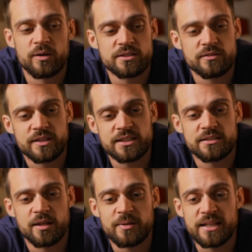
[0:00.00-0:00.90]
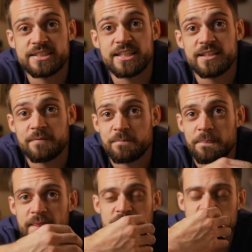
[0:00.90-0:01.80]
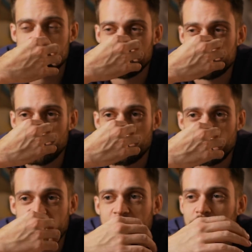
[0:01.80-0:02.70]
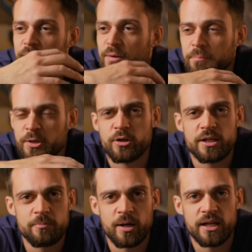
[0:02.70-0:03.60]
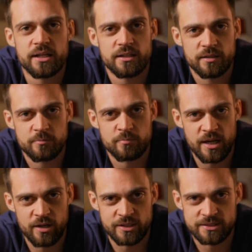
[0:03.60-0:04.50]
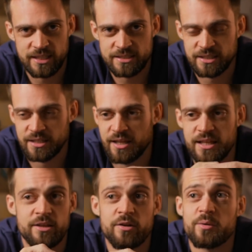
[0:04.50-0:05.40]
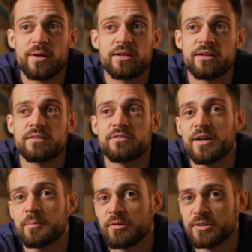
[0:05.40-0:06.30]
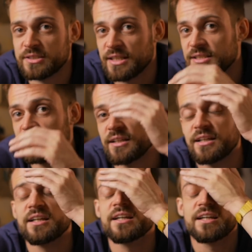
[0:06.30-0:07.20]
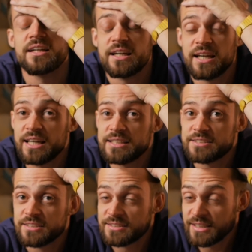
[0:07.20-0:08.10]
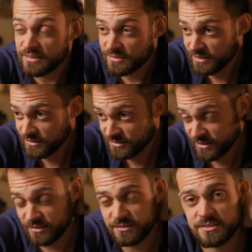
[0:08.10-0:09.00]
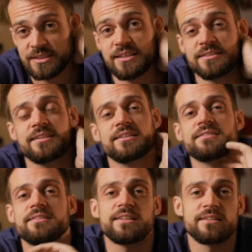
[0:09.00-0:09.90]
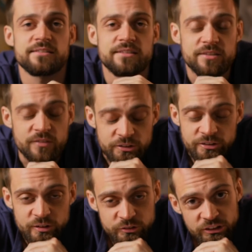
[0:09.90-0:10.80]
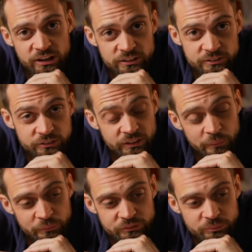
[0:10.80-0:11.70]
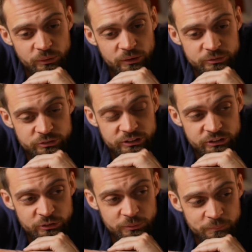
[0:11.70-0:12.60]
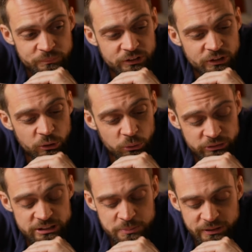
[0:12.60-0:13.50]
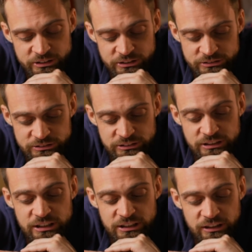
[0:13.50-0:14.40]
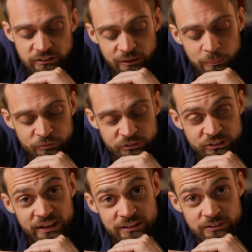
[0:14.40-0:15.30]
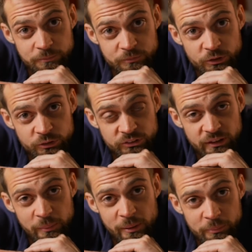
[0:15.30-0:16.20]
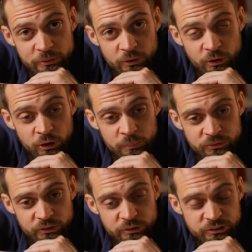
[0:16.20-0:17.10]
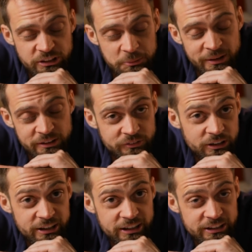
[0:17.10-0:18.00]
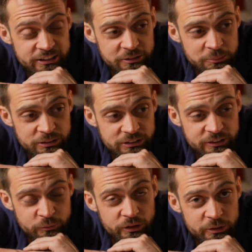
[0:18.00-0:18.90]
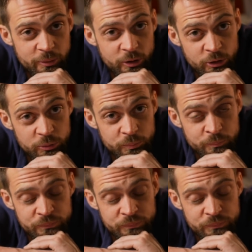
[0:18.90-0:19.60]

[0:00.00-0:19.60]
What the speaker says: is for this time next year to do Inktober again, but purely my own aesthetic. And I think the only way you can develop your own aesthetic is to steal until you've got your own style. So that was what I was trying to do. All these pictures are up for sale on samhamper.com, so go check them out. If you like any of them, you can give one of them a home.